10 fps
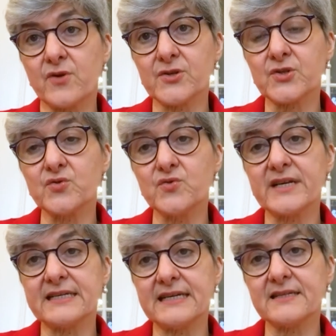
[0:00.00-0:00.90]
for us to
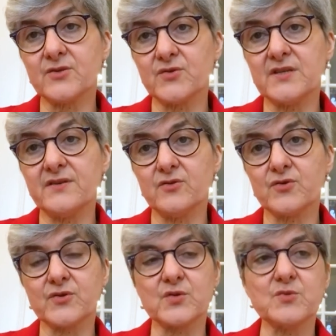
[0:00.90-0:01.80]
look at data to see
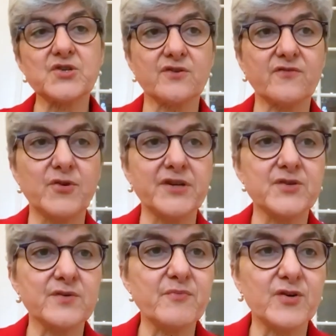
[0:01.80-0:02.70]
the transmission of
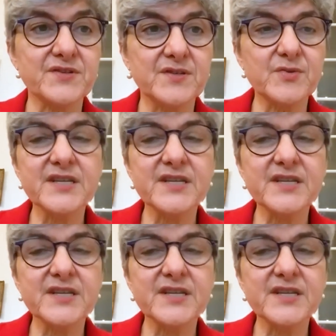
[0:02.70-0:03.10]
monetary policy.